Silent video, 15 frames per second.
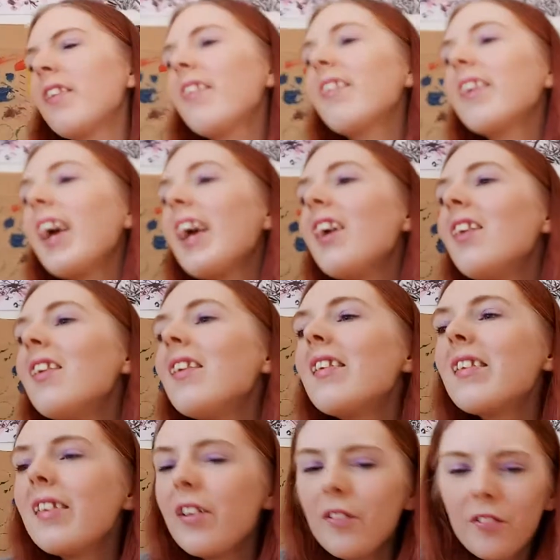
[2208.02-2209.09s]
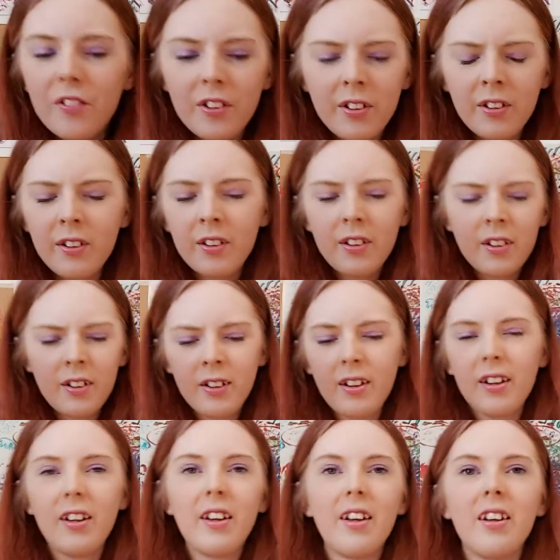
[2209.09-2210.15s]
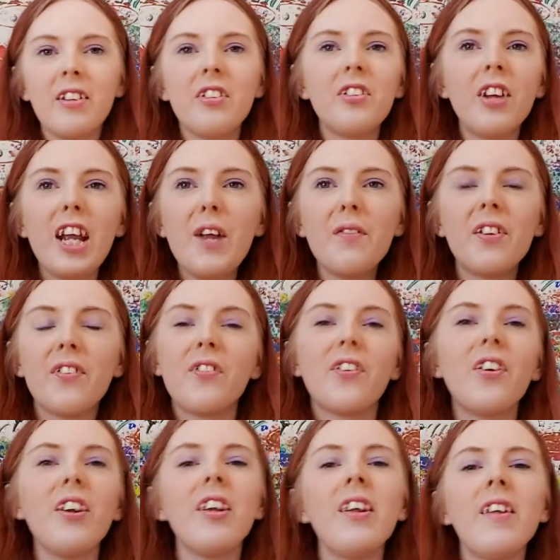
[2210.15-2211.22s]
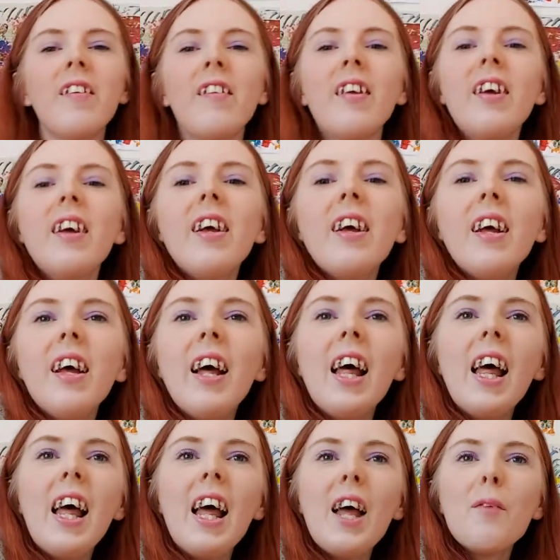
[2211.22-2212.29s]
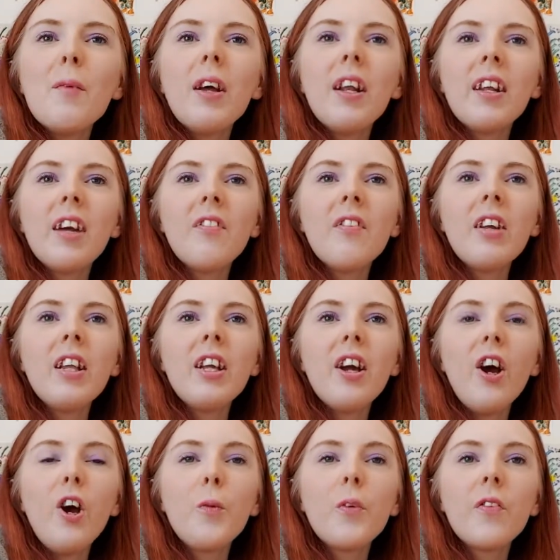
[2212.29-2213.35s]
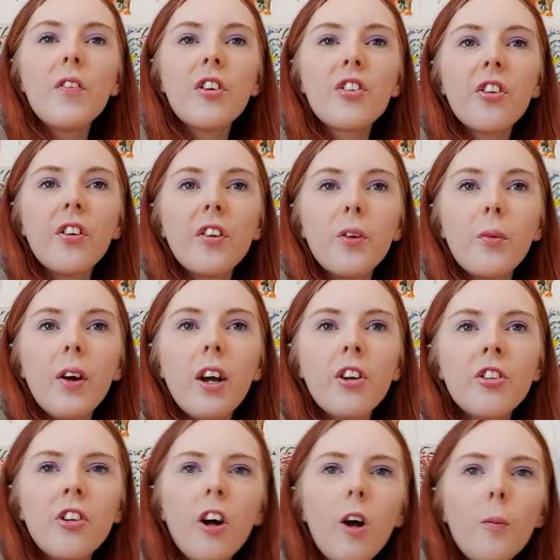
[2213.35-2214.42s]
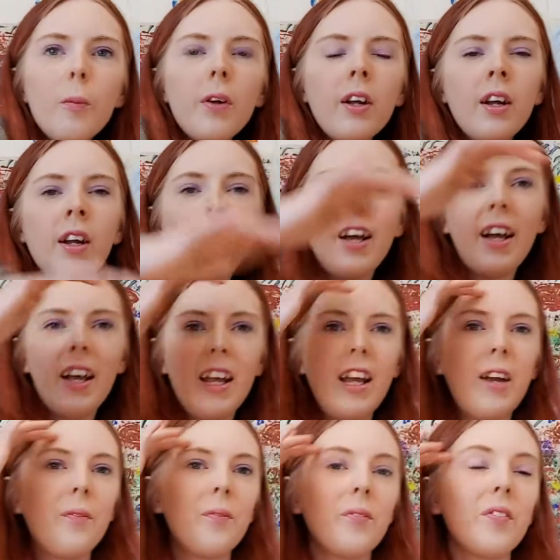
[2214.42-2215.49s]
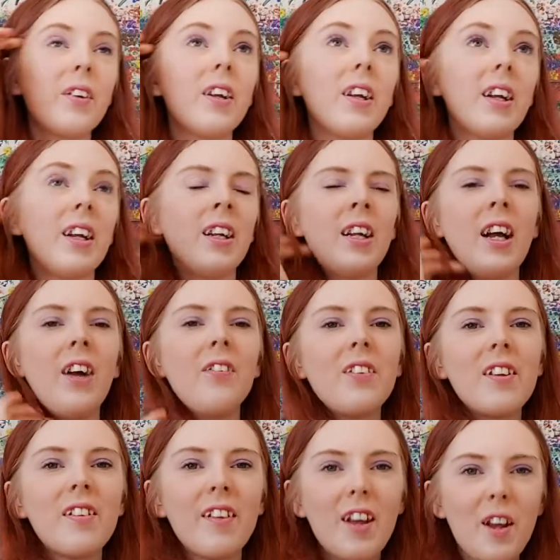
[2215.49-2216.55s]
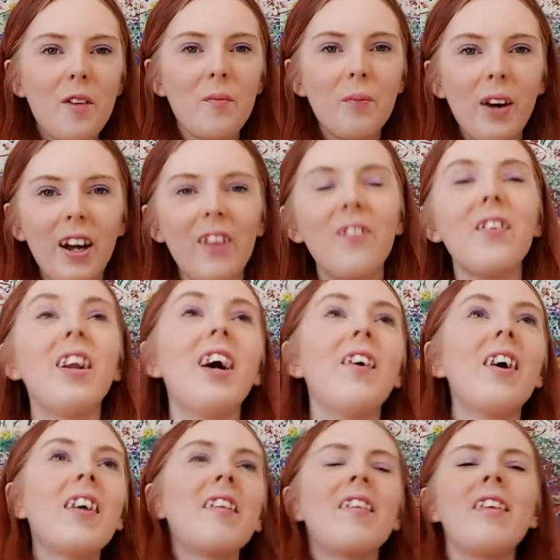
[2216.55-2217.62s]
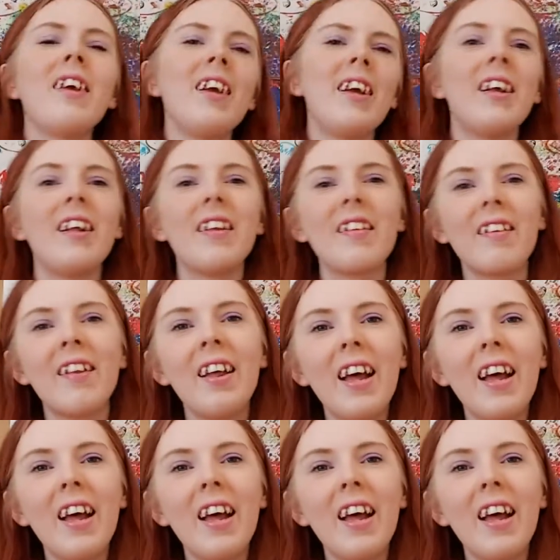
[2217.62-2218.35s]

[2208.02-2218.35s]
scales, different shapes, different colours. And I really hope you've enjoyed the workshop. I'm going to have to say bye for now, as it is